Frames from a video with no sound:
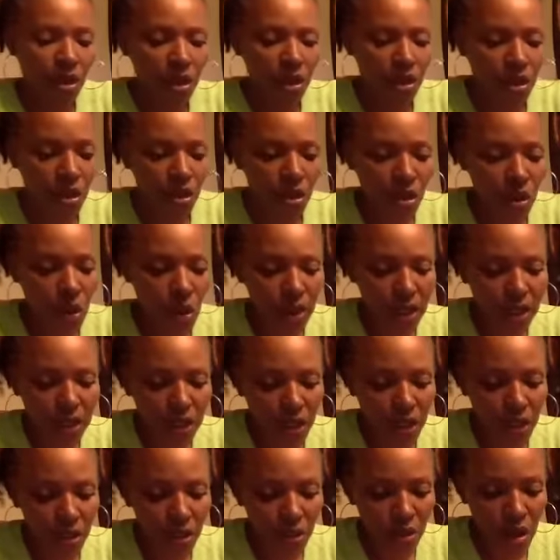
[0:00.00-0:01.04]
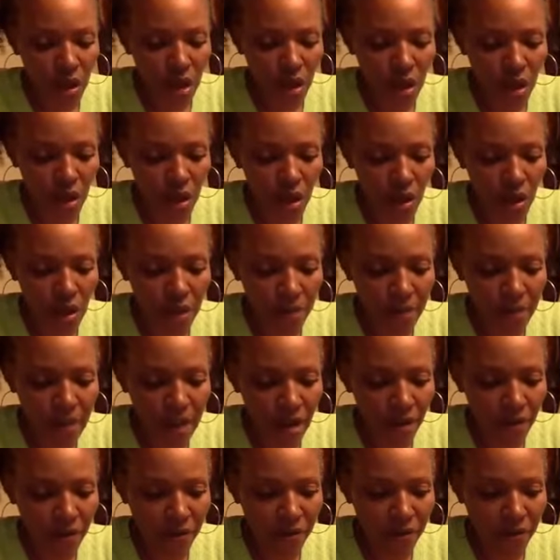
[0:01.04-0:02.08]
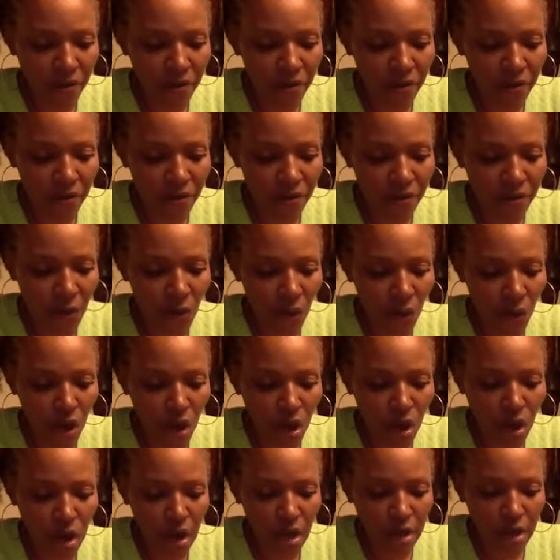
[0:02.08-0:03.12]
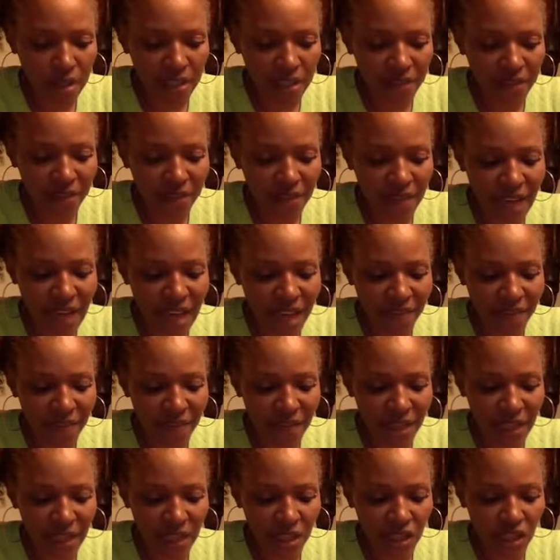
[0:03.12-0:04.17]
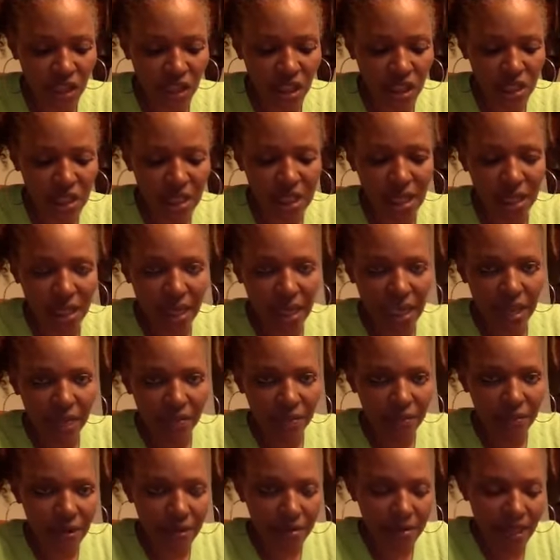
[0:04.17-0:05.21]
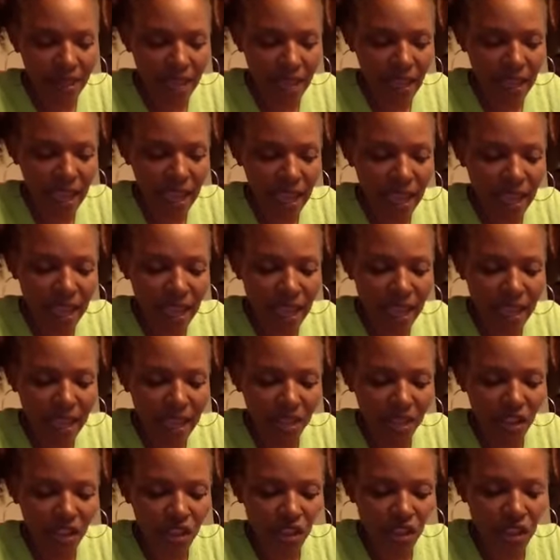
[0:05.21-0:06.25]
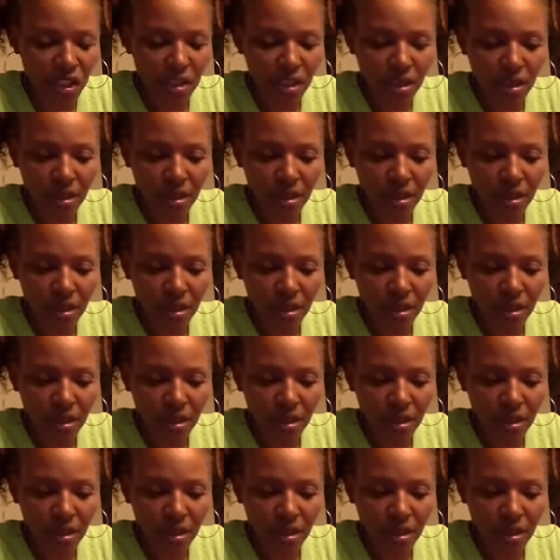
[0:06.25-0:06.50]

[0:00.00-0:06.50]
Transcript: You're going to go about 4 to 5 inches, again, from the edge.